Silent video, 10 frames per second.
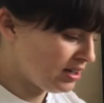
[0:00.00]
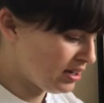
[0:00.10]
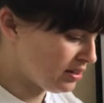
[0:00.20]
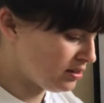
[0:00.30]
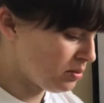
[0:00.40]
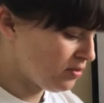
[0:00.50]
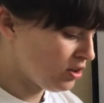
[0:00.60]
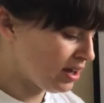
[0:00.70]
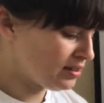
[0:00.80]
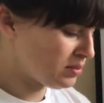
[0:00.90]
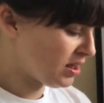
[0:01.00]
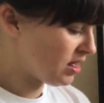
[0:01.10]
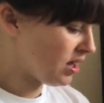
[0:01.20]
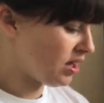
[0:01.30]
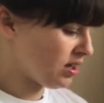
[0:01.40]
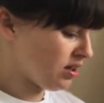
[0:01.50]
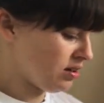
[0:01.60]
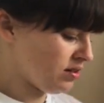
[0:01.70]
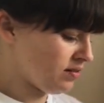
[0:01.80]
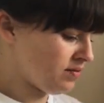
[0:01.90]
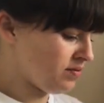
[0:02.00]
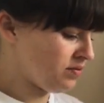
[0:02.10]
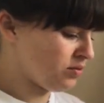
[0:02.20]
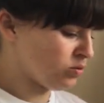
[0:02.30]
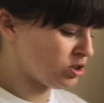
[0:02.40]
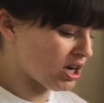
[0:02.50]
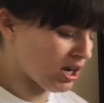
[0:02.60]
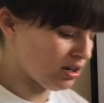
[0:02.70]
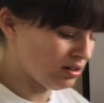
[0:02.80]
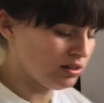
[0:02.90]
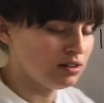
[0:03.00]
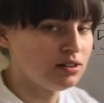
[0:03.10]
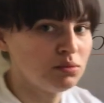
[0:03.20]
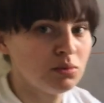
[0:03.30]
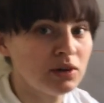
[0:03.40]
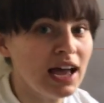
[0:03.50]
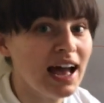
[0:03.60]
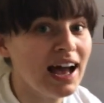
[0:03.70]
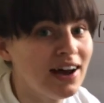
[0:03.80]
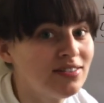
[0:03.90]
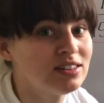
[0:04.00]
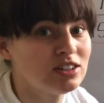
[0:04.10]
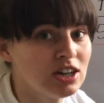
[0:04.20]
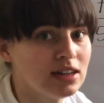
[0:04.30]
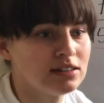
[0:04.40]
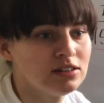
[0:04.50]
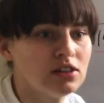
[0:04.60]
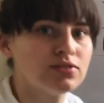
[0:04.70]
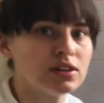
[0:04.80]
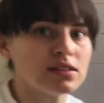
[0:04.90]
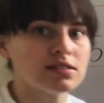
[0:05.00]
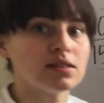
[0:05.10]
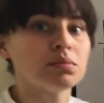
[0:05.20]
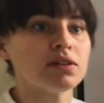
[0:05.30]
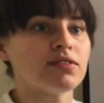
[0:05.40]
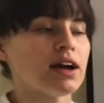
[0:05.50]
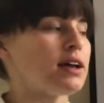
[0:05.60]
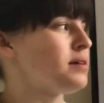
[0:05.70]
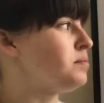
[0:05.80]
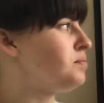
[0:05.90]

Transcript: Now some of you guys might think we're done. We have to check and see if we can simplify it.